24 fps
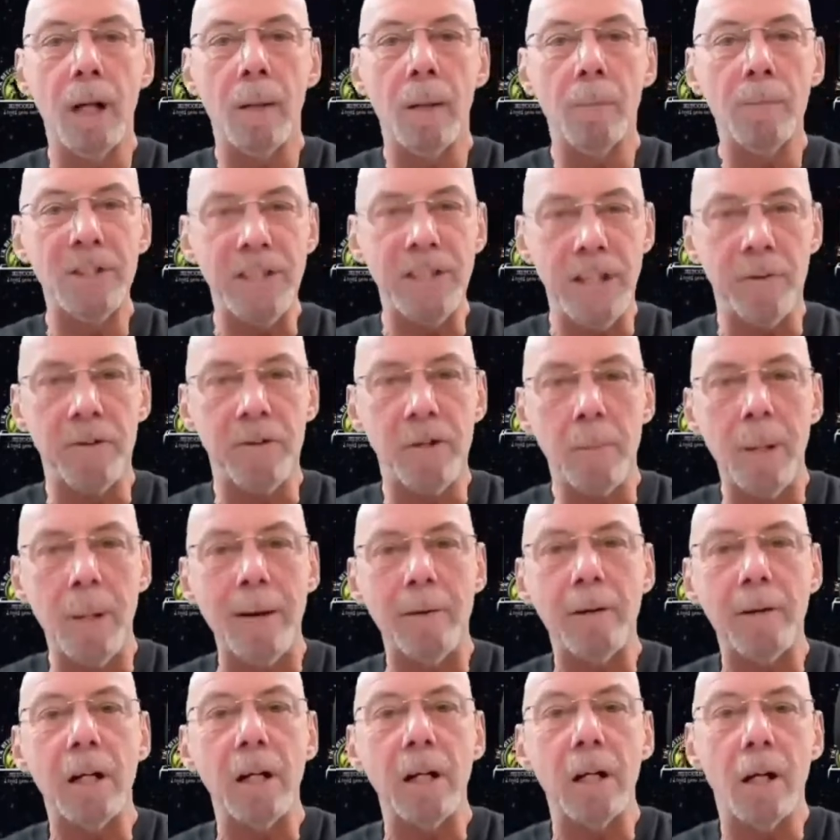um, South
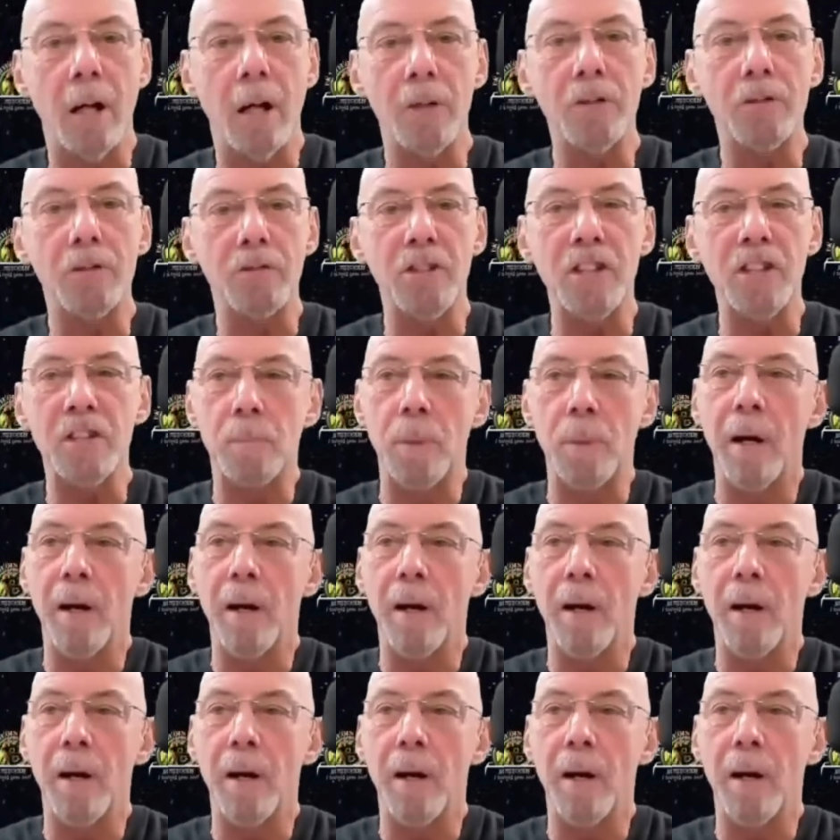American countries,